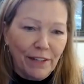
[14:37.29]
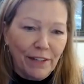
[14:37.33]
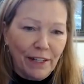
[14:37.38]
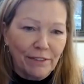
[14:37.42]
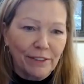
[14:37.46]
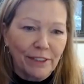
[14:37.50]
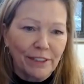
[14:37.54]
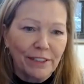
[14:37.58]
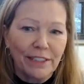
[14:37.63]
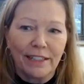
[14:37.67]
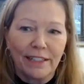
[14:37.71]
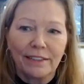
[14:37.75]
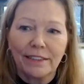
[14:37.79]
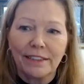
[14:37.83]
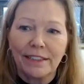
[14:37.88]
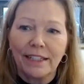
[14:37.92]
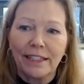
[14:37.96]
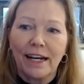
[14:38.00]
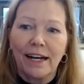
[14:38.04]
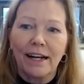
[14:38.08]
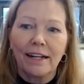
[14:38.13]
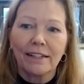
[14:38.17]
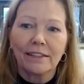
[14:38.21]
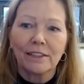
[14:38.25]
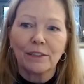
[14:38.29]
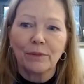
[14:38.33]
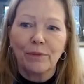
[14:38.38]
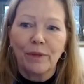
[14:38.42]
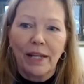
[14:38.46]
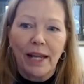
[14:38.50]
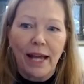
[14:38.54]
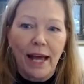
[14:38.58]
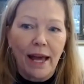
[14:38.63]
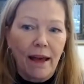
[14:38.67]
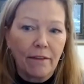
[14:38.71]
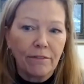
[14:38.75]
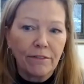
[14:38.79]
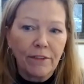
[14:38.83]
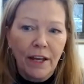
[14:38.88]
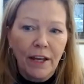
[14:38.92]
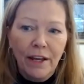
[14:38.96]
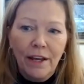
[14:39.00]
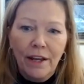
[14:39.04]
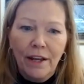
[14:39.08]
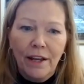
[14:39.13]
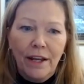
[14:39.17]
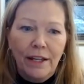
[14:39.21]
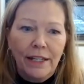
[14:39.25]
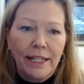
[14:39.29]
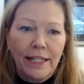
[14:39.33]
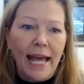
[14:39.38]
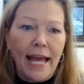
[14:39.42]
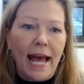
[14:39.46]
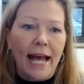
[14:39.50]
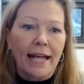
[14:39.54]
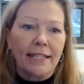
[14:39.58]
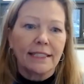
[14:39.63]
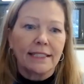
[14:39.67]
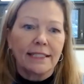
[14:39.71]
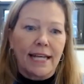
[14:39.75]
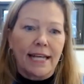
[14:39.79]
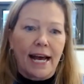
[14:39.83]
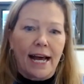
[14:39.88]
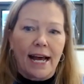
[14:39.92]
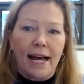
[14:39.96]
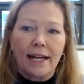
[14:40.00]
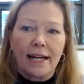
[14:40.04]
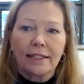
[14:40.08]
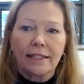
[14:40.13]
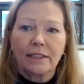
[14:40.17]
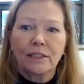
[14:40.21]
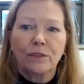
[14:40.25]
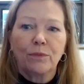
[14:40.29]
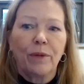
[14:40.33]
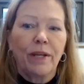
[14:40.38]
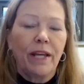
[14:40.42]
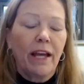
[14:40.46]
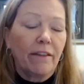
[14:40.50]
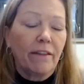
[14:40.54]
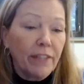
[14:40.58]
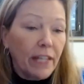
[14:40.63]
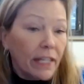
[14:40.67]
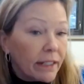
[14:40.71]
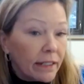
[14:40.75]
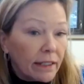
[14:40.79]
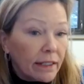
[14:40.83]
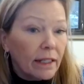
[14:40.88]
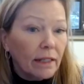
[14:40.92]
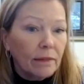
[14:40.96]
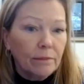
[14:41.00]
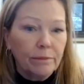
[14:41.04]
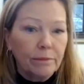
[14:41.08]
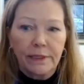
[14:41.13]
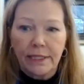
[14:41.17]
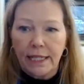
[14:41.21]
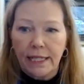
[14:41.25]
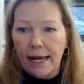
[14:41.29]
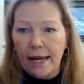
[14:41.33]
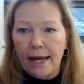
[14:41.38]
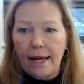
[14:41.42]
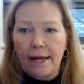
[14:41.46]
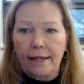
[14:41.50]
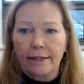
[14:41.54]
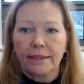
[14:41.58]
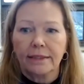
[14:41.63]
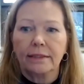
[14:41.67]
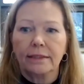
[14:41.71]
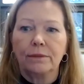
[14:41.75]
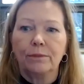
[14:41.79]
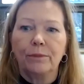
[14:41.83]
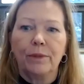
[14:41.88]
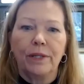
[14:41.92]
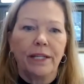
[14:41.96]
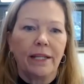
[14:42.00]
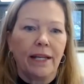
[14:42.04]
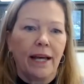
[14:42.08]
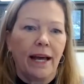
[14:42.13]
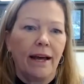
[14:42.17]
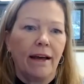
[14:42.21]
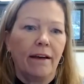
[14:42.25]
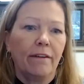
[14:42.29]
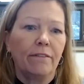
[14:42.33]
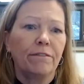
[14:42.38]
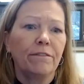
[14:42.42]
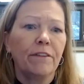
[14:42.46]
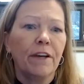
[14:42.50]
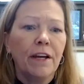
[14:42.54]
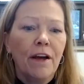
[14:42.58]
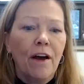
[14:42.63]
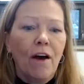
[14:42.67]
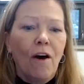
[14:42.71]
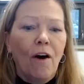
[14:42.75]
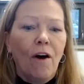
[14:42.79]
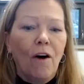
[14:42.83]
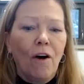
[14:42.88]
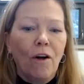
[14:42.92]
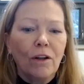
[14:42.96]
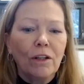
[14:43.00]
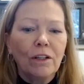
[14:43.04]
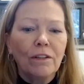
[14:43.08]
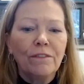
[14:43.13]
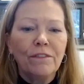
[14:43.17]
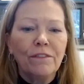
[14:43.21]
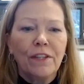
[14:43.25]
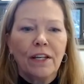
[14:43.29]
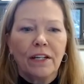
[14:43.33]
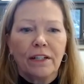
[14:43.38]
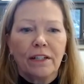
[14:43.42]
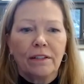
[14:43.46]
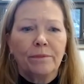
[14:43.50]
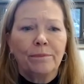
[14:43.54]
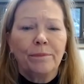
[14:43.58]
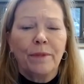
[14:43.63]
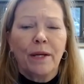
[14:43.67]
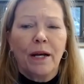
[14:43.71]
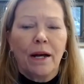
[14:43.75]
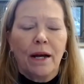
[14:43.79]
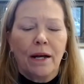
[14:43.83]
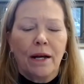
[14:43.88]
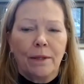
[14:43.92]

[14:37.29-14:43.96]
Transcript: federal sales tax, we have gas tax, we have income tax, we have all of the